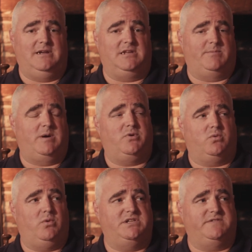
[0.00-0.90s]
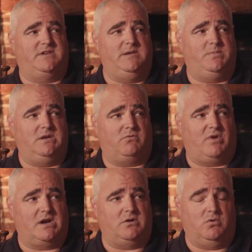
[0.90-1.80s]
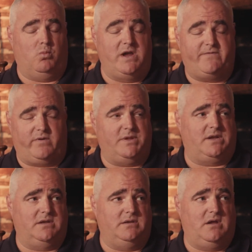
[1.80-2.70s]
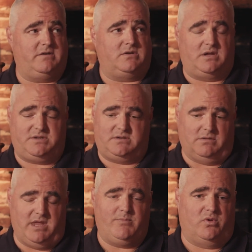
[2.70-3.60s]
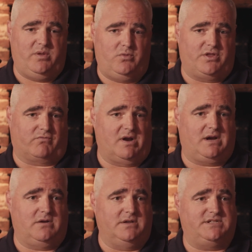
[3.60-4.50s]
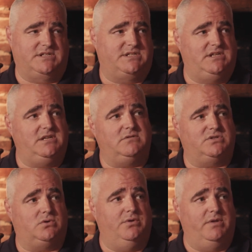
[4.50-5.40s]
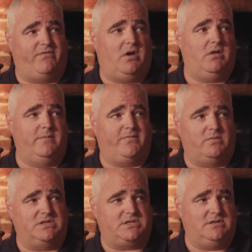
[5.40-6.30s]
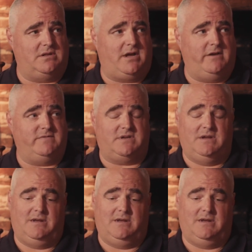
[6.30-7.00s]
and come up with ways of keeping a record away from the kid, not to label them with a record at 16 years old that followed them for the rest of their lives,